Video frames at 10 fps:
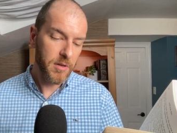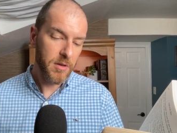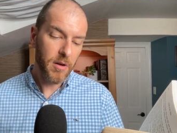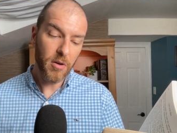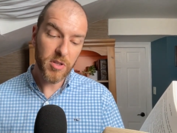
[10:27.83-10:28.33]

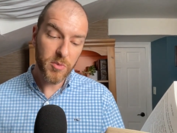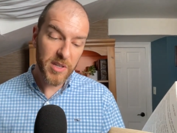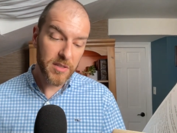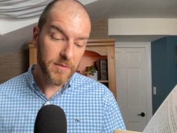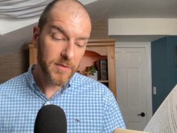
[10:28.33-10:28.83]
Only
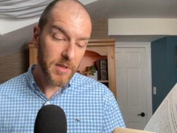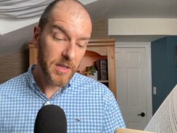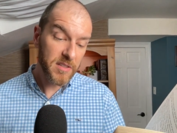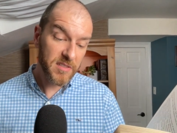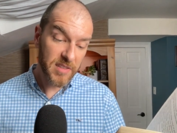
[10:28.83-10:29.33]
we
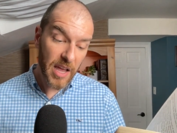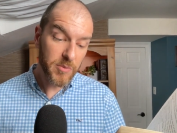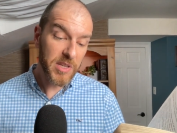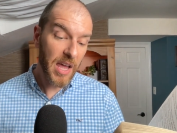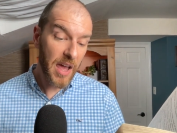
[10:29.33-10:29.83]
said
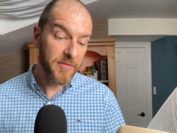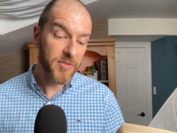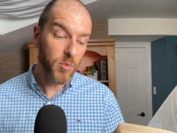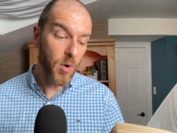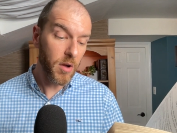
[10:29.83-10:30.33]
we'd have the
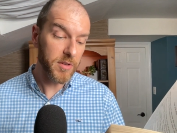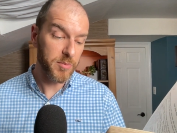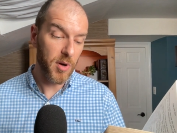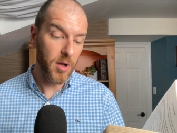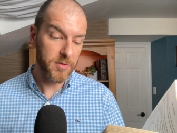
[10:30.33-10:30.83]
water
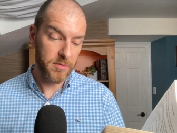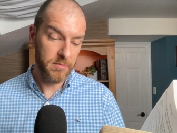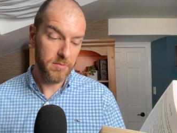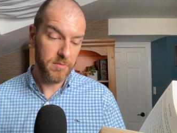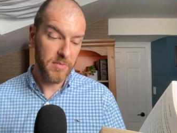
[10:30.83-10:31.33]
brought,
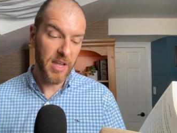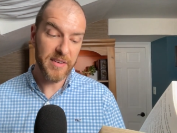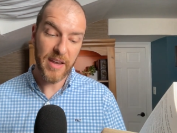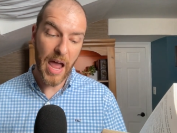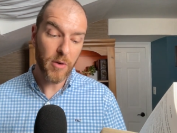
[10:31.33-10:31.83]

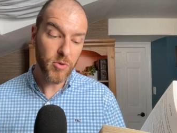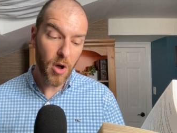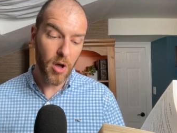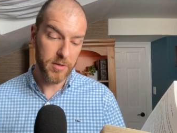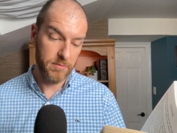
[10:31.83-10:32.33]
and now
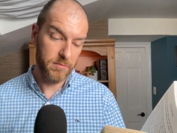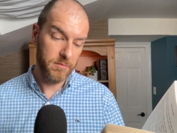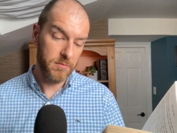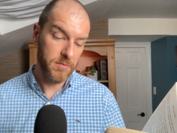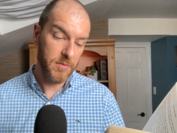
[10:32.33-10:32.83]
not.
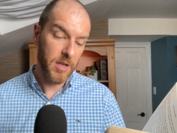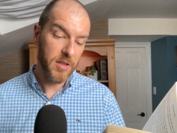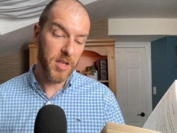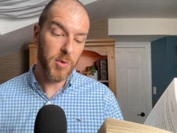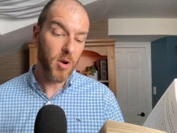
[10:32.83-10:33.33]

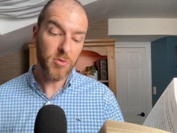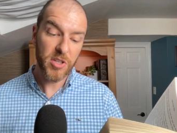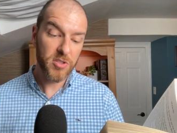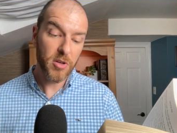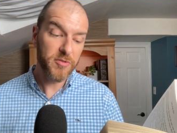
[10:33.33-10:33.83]
There were only
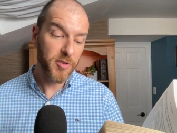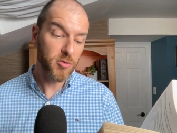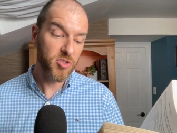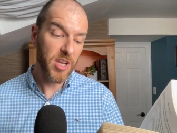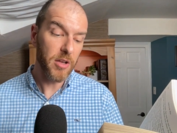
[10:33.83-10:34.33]
2 full
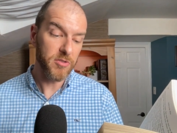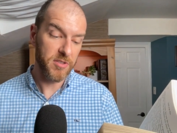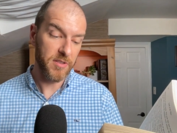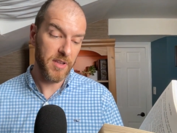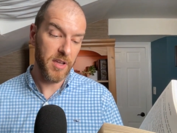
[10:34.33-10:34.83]
shells
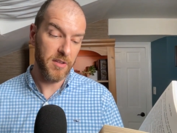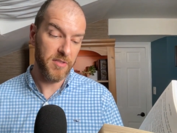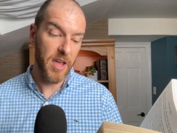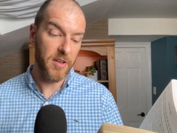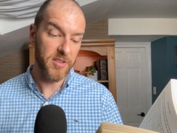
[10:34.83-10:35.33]

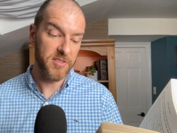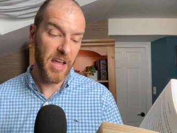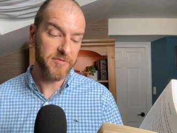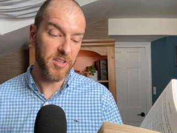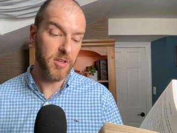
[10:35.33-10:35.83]
there this
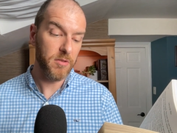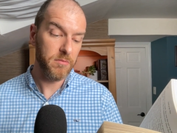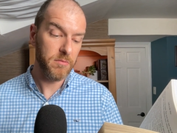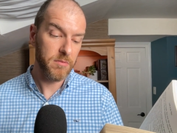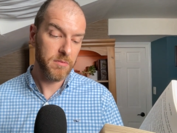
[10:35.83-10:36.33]
afternoon.
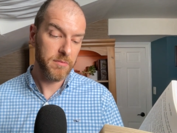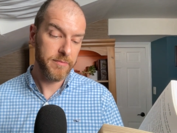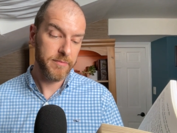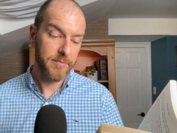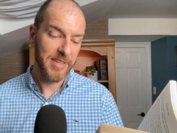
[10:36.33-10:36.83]

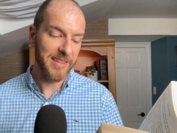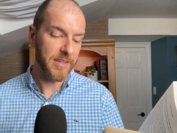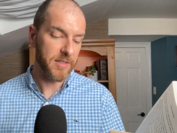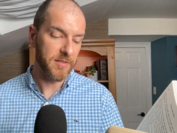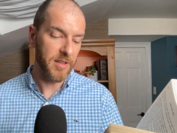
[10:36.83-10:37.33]
He
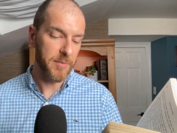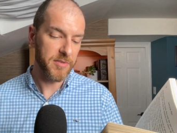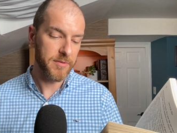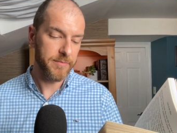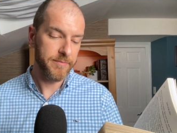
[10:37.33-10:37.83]
licked his
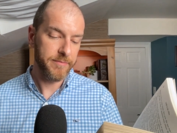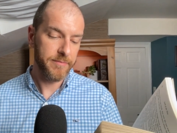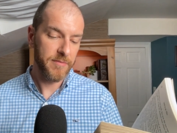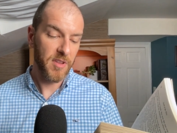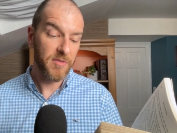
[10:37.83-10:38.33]
lips.
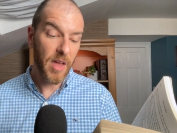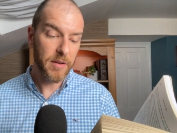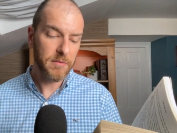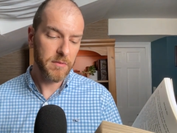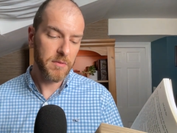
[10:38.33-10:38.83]
Then